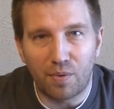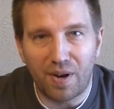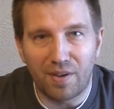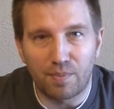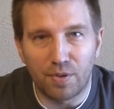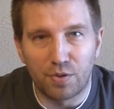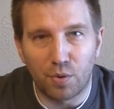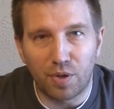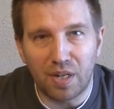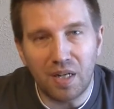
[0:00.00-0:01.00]
Whoever has the
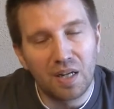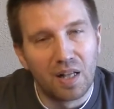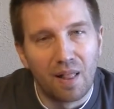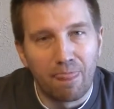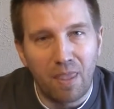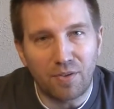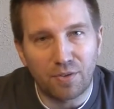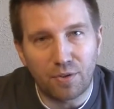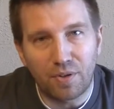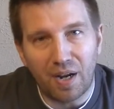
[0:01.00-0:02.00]
majority in
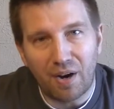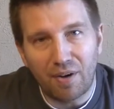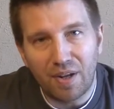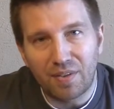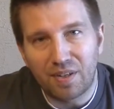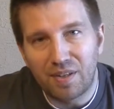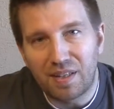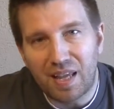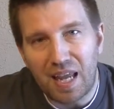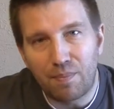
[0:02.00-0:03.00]
a certain area at the
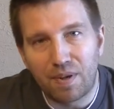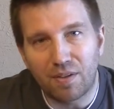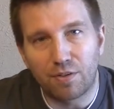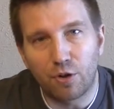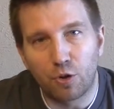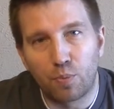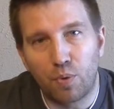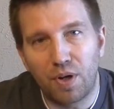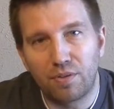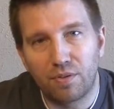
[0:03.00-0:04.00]
end of the game gets those
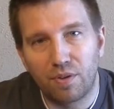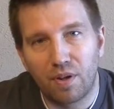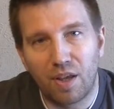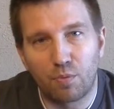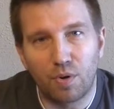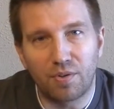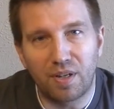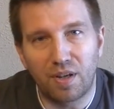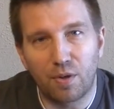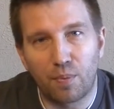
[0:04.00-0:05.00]
points, as well
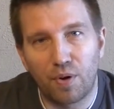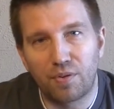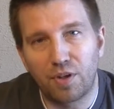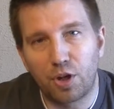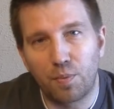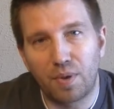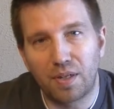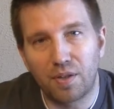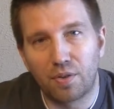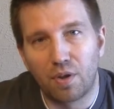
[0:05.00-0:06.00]
as any other points they
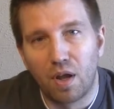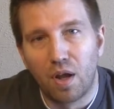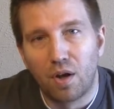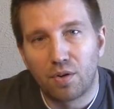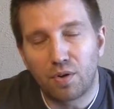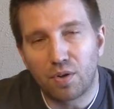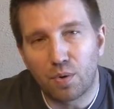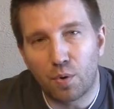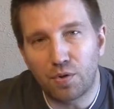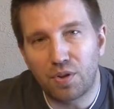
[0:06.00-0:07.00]
accumulated during
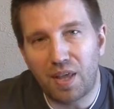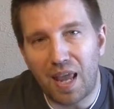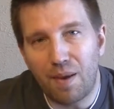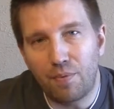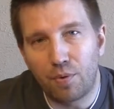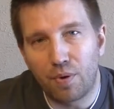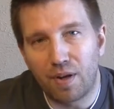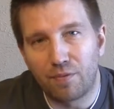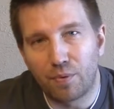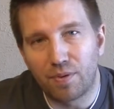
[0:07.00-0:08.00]
the course of the game through
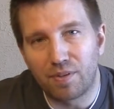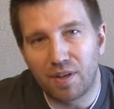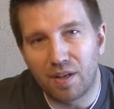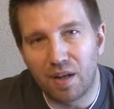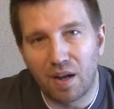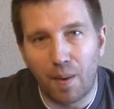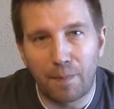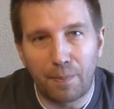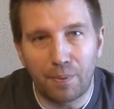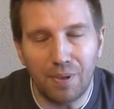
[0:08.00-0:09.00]
influencing
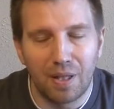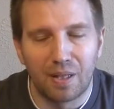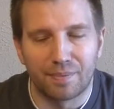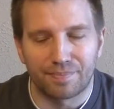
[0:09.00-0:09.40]
people.